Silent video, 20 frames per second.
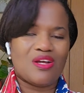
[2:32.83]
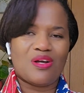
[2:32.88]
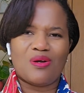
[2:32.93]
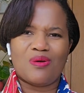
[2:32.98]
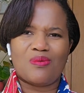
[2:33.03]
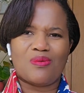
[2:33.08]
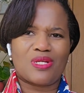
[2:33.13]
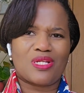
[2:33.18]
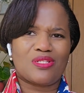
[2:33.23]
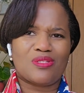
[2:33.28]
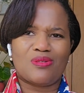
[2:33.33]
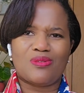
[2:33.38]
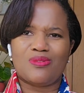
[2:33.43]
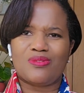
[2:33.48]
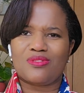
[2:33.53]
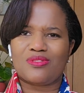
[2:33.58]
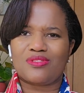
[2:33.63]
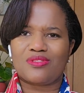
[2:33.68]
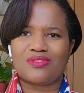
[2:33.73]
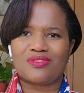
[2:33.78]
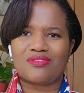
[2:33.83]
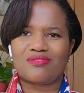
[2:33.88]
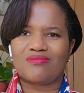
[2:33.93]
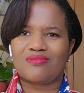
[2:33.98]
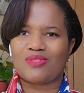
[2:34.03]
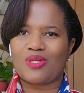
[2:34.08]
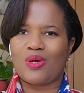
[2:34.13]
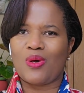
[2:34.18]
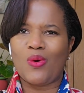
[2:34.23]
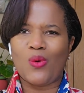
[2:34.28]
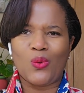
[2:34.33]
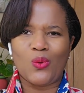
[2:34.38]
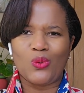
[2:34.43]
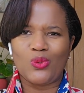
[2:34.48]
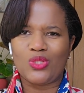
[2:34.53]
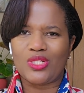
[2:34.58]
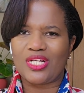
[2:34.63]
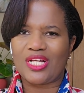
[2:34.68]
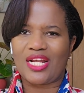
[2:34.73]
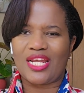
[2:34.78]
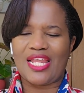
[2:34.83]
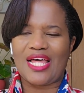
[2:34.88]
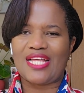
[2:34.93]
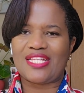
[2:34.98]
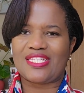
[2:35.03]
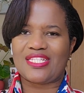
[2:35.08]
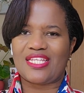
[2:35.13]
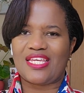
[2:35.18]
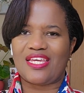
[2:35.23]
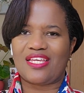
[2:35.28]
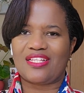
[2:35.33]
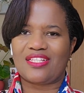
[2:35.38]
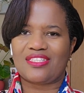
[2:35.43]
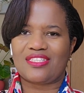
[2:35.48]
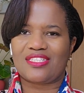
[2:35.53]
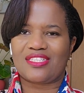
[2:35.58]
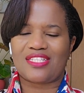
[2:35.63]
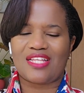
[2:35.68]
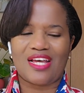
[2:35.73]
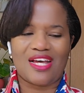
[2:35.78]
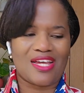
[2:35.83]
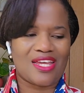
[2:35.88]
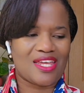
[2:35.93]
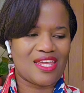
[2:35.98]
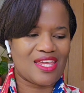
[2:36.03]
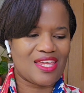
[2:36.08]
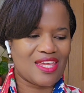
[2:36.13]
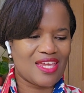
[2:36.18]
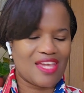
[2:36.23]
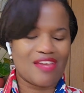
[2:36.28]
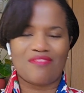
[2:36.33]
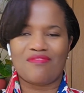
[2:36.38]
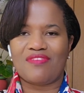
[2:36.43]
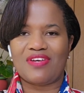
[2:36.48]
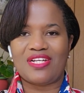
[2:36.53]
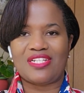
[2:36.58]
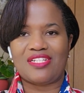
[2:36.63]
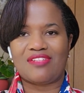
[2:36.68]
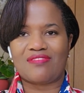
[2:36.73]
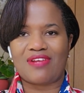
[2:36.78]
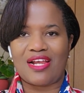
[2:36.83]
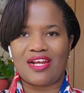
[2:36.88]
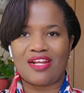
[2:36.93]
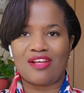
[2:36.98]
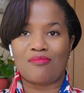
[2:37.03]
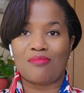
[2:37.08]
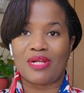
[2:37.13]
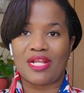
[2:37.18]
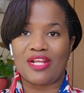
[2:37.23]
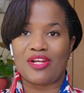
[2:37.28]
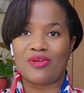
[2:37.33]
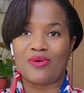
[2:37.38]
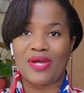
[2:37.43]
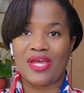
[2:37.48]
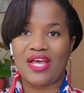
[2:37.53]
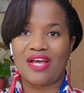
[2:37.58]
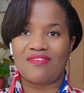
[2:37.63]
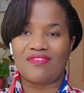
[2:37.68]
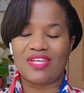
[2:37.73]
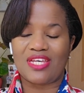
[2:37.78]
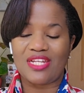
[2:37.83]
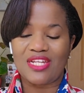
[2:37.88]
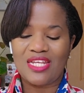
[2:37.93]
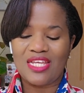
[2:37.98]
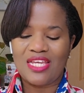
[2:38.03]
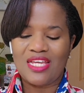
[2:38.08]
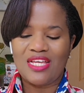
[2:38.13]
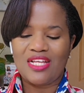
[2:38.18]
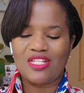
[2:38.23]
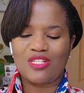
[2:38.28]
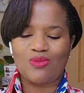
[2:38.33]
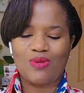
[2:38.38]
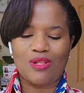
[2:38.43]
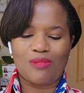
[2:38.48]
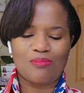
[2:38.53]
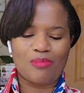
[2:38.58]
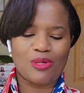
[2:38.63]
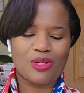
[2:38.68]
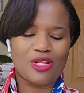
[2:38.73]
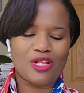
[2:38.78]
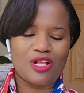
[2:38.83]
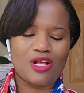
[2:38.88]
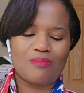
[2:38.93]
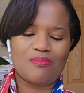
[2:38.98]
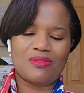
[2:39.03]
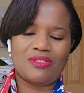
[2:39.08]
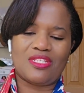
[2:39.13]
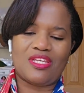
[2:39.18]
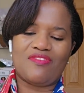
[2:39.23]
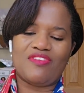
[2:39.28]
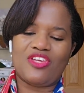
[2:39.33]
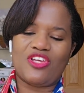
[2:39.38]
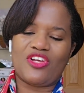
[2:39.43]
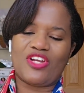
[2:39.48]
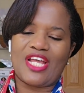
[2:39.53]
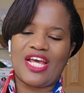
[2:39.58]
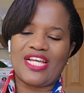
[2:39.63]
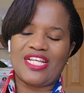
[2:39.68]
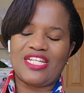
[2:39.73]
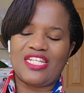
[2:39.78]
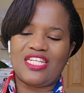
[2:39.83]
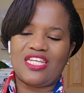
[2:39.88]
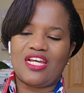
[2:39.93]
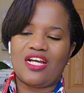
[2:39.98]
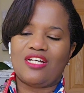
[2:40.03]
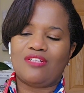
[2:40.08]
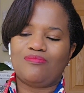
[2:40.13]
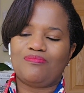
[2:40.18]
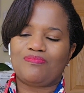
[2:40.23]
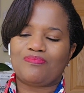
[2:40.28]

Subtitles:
one of those old classics. I can't find it right now, but I know I have it. So I'll put it up and give you an idea.